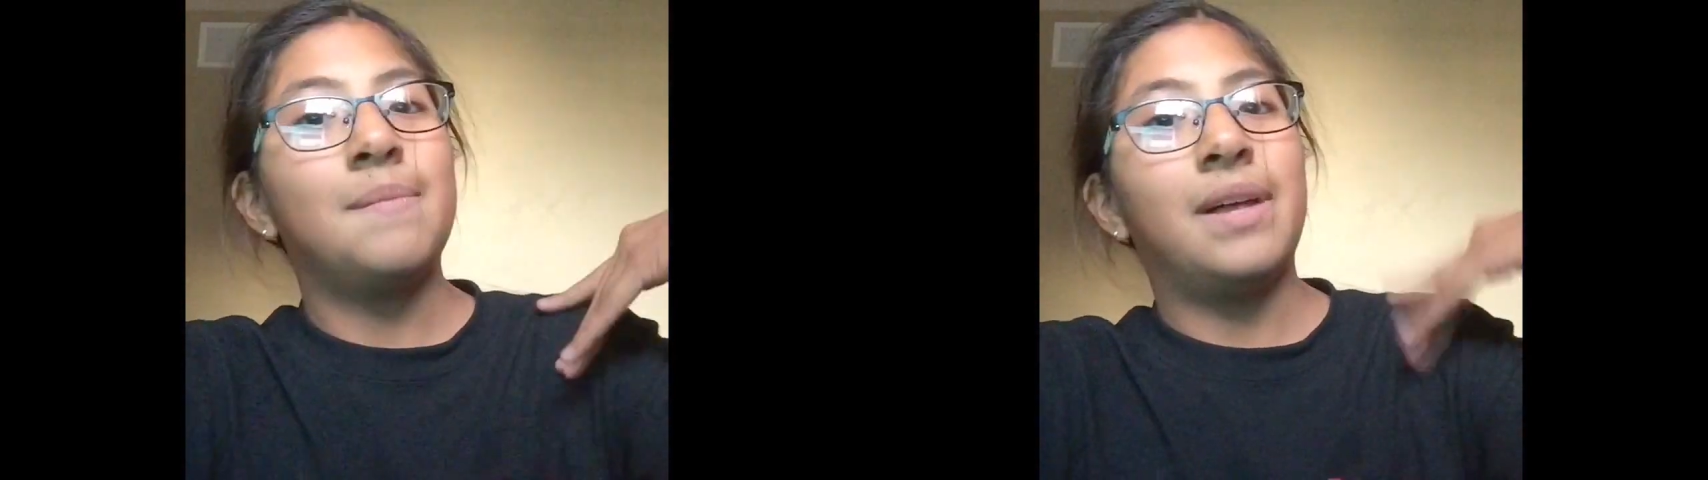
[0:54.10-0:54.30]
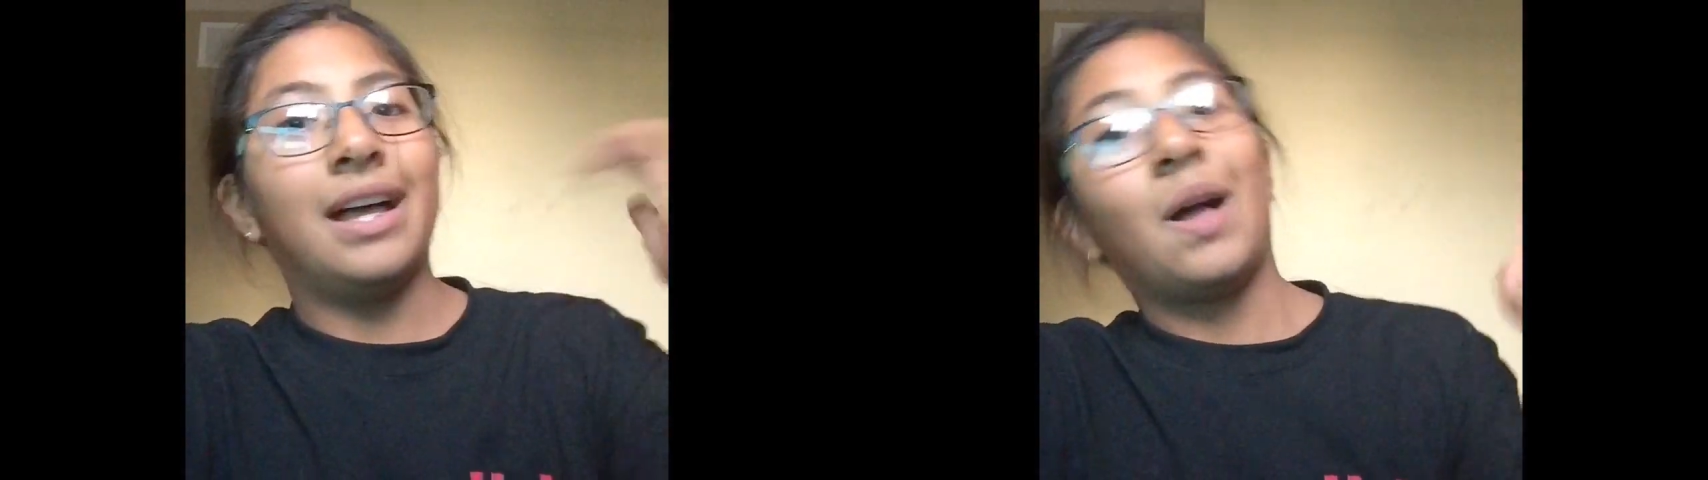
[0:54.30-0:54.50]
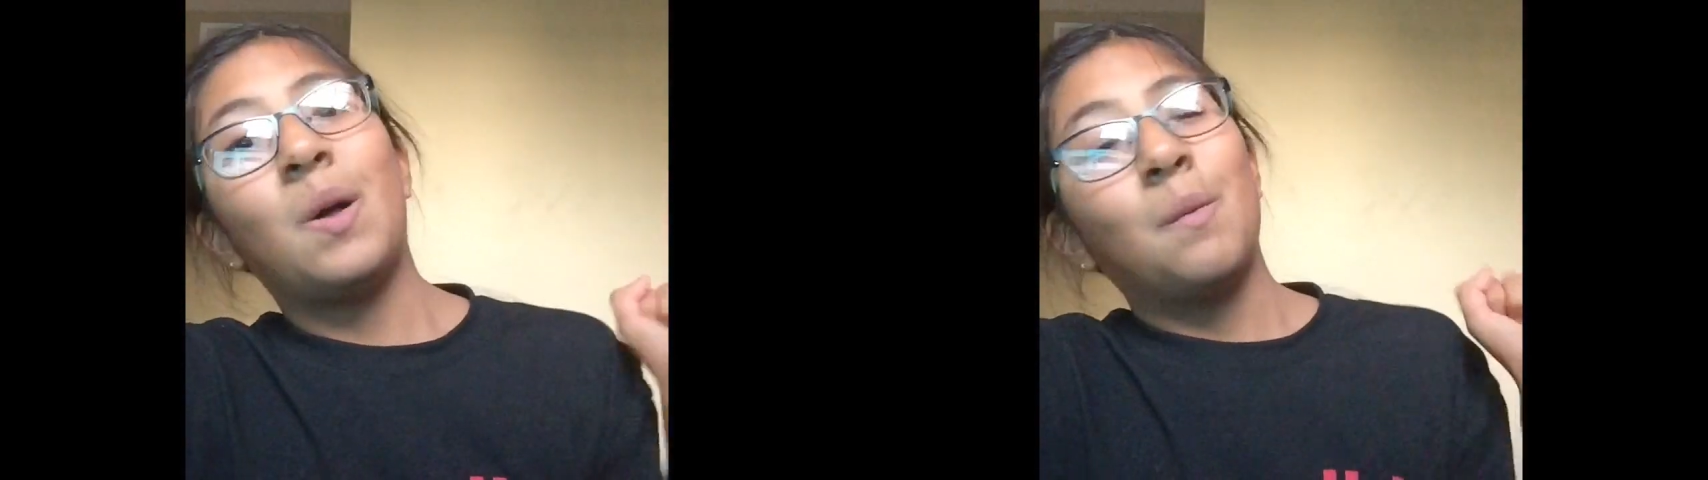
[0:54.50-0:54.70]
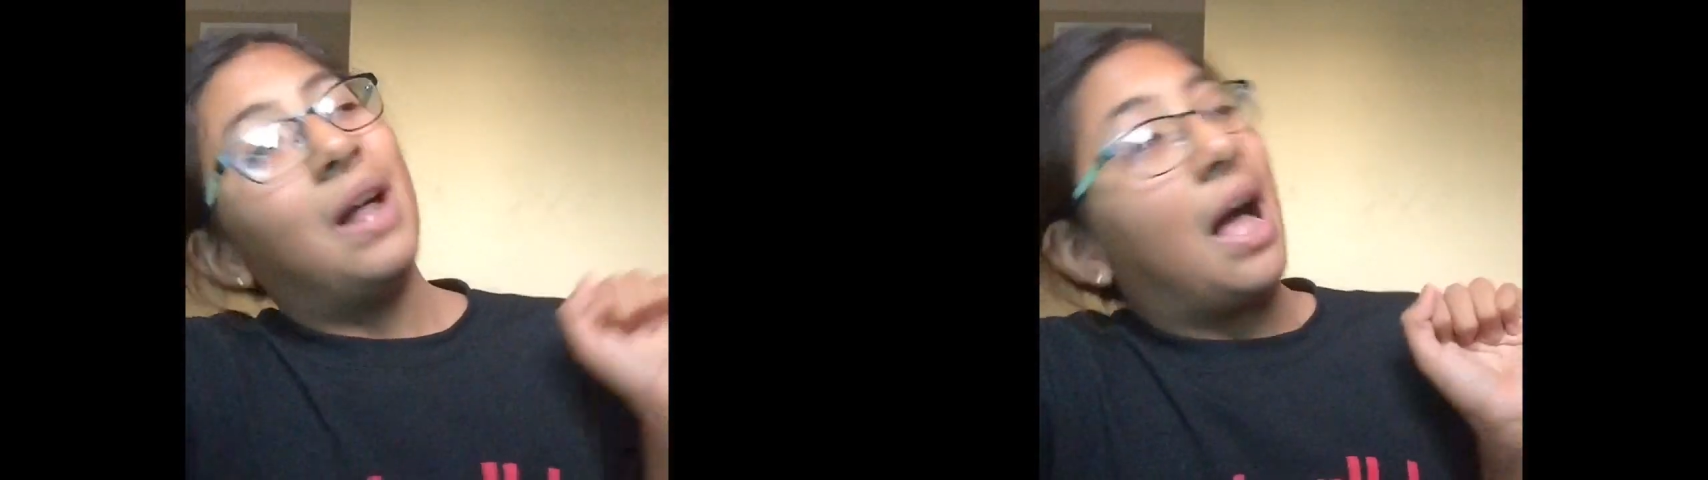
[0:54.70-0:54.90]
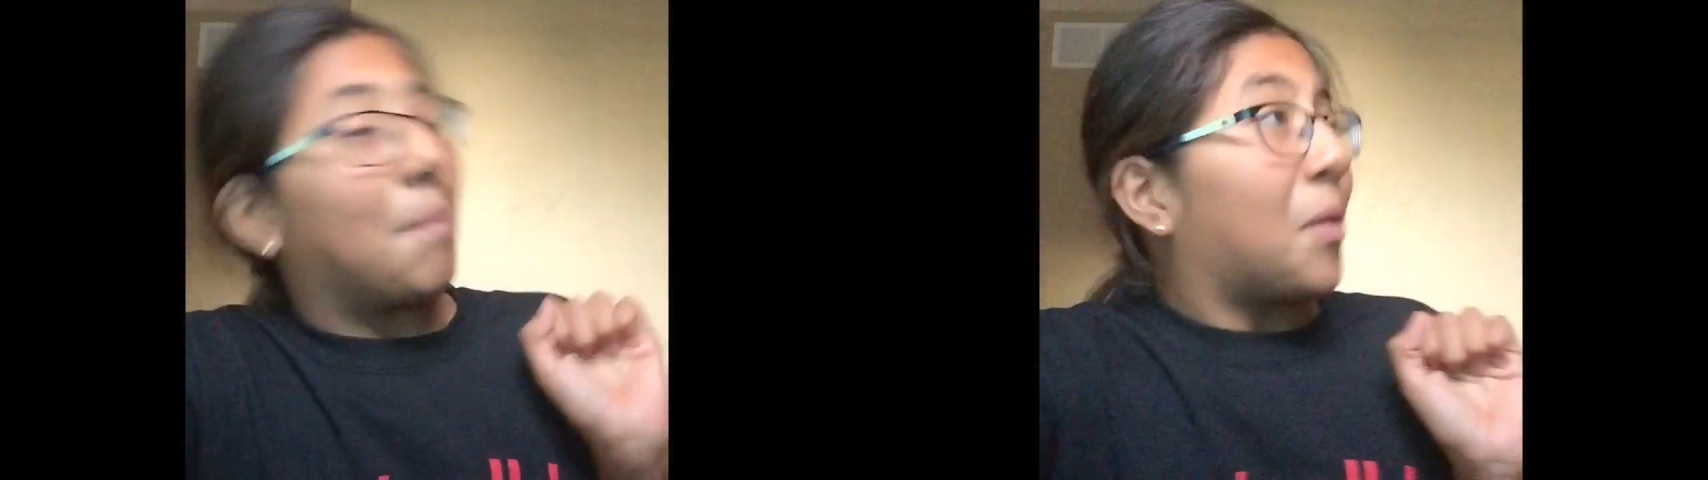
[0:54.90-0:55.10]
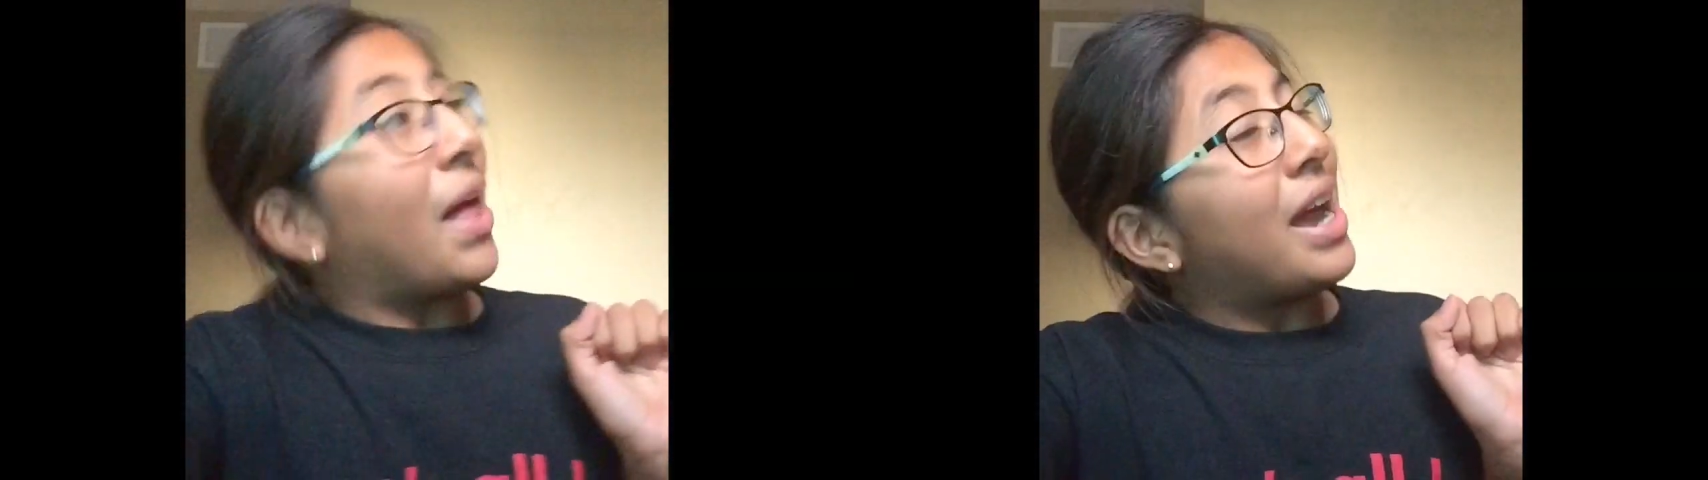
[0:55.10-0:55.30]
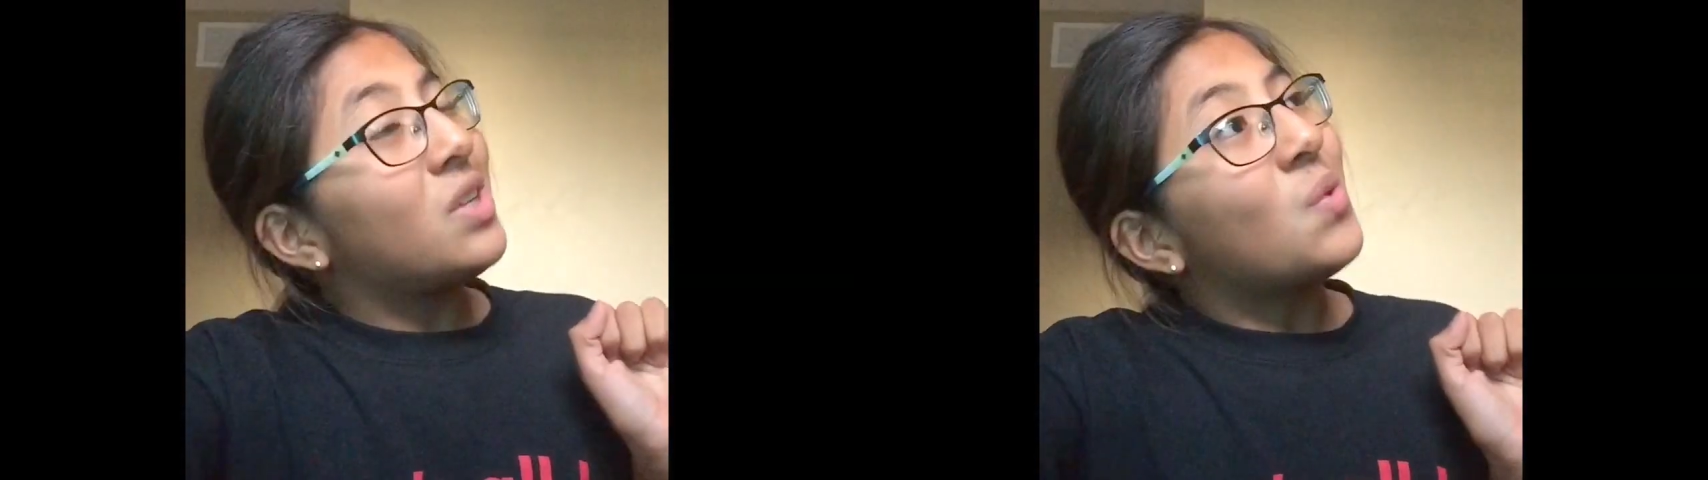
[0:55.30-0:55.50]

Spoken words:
I'm like, oh, well, I'm glad